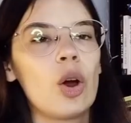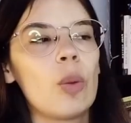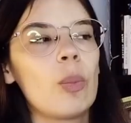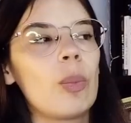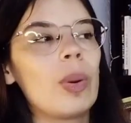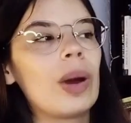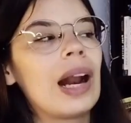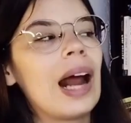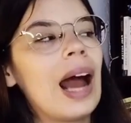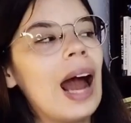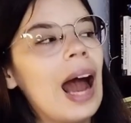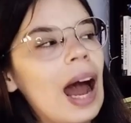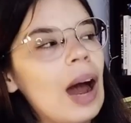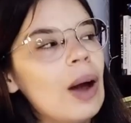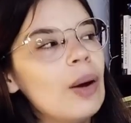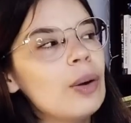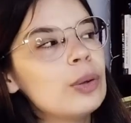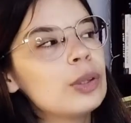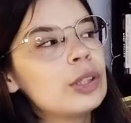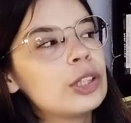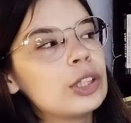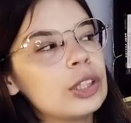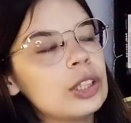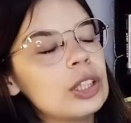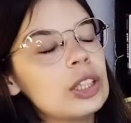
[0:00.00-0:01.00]
But how
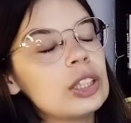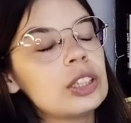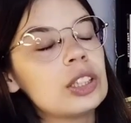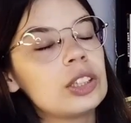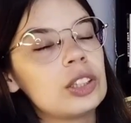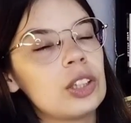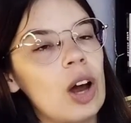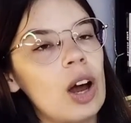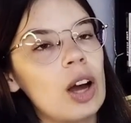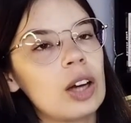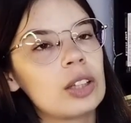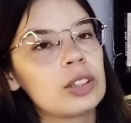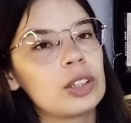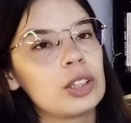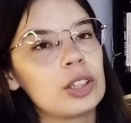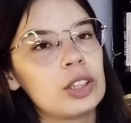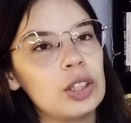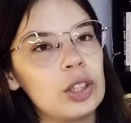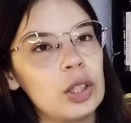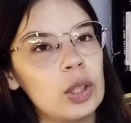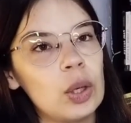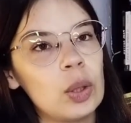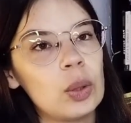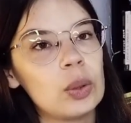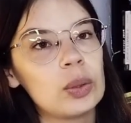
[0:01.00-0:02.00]
could the doctor
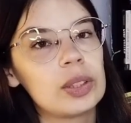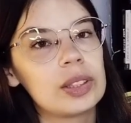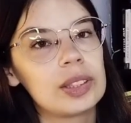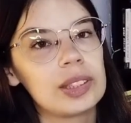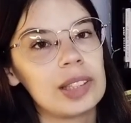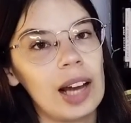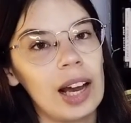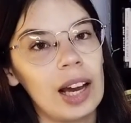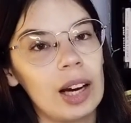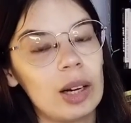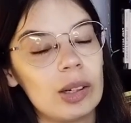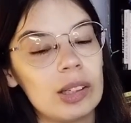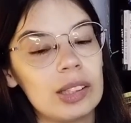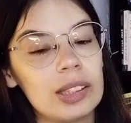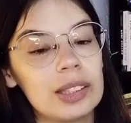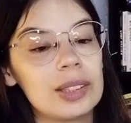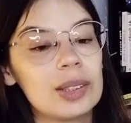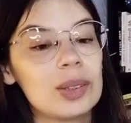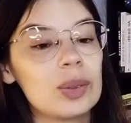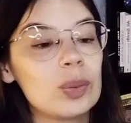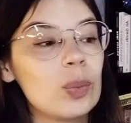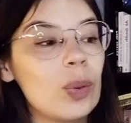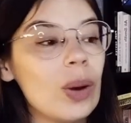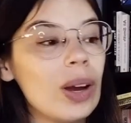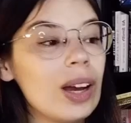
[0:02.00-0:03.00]
know
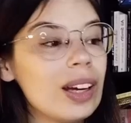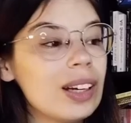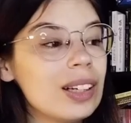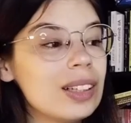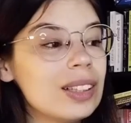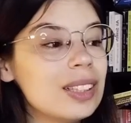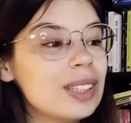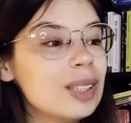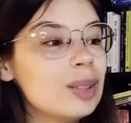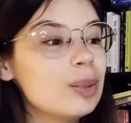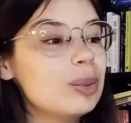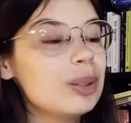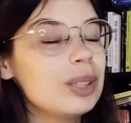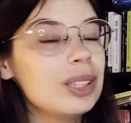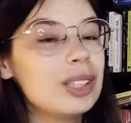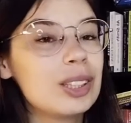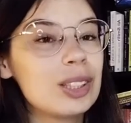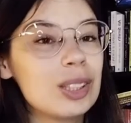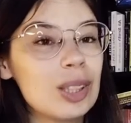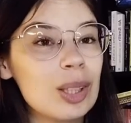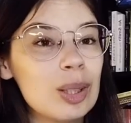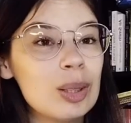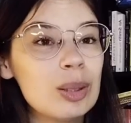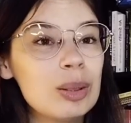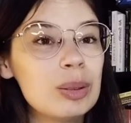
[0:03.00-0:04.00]
Cyrus? Well, we
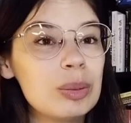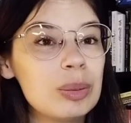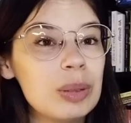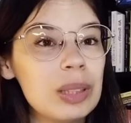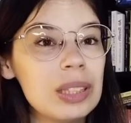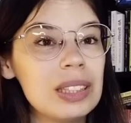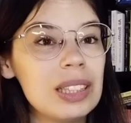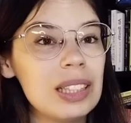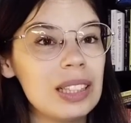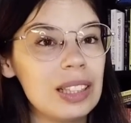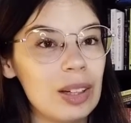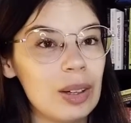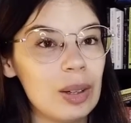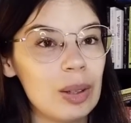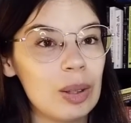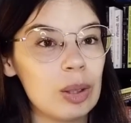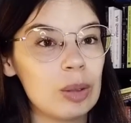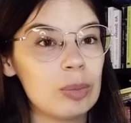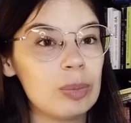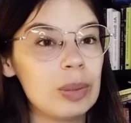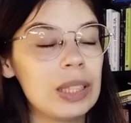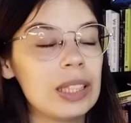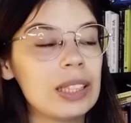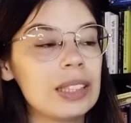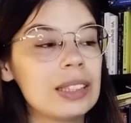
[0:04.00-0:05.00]
don't really
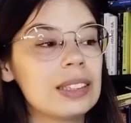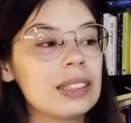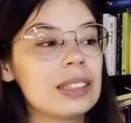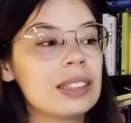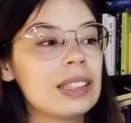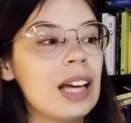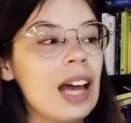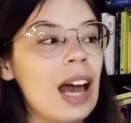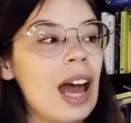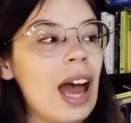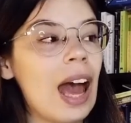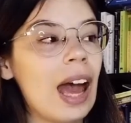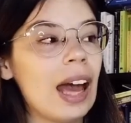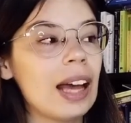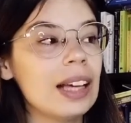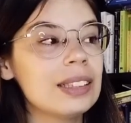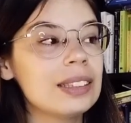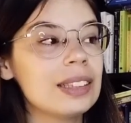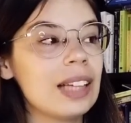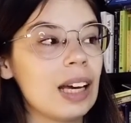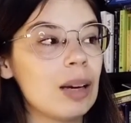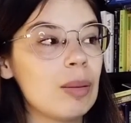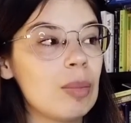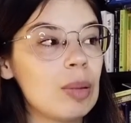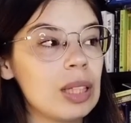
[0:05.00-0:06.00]
know, because
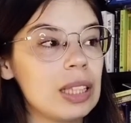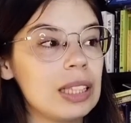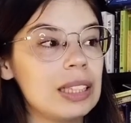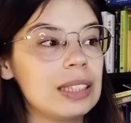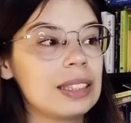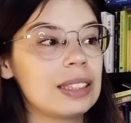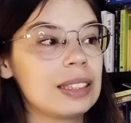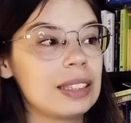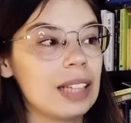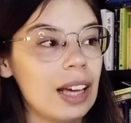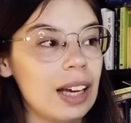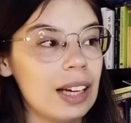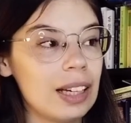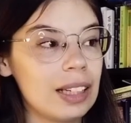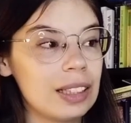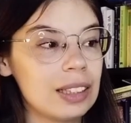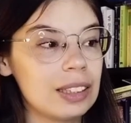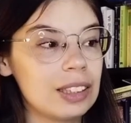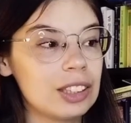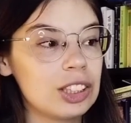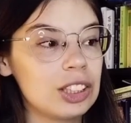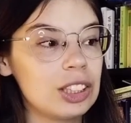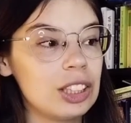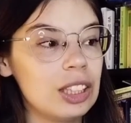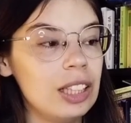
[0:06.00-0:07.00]
as Emily
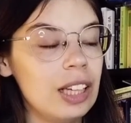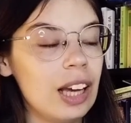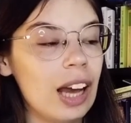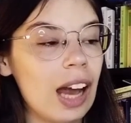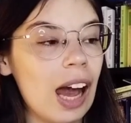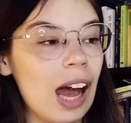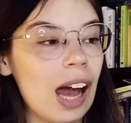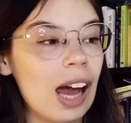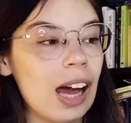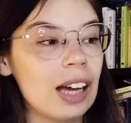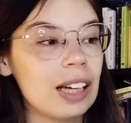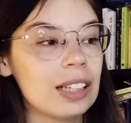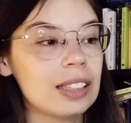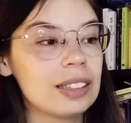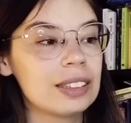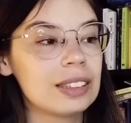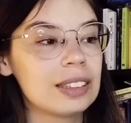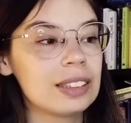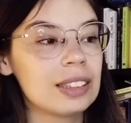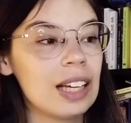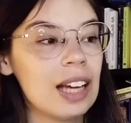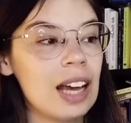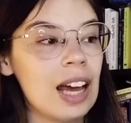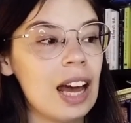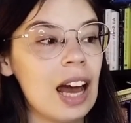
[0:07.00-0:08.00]
said, she
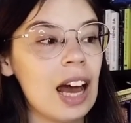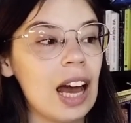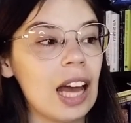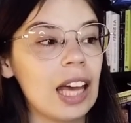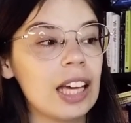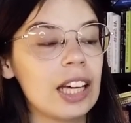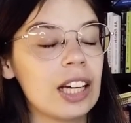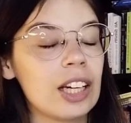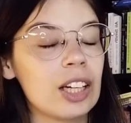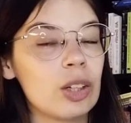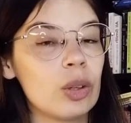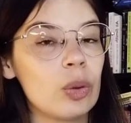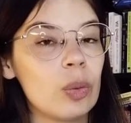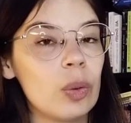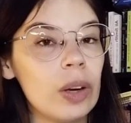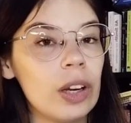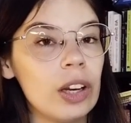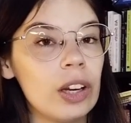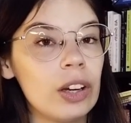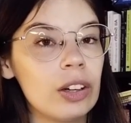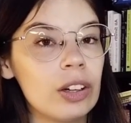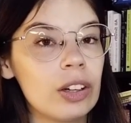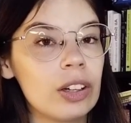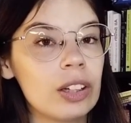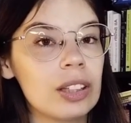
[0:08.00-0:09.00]
has a
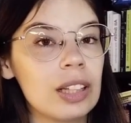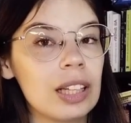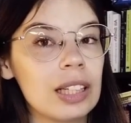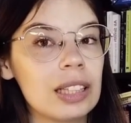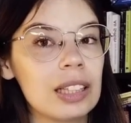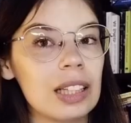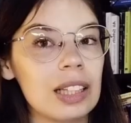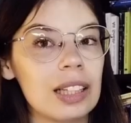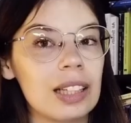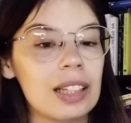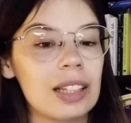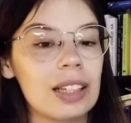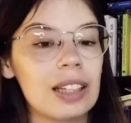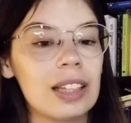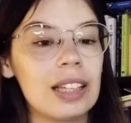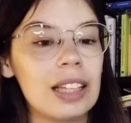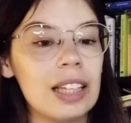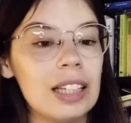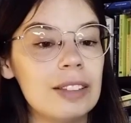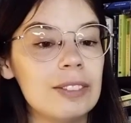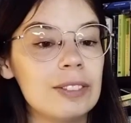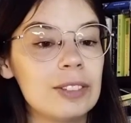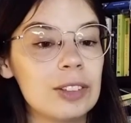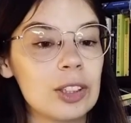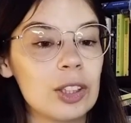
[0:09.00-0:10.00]
career that
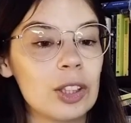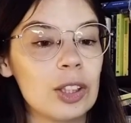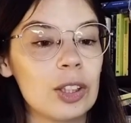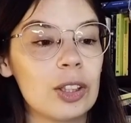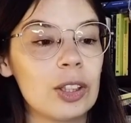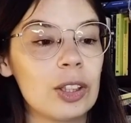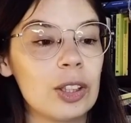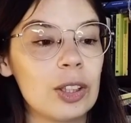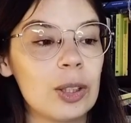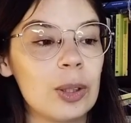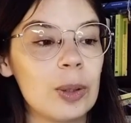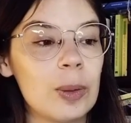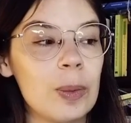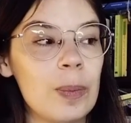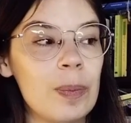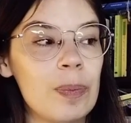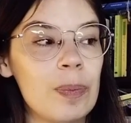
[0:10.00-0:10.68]
gives her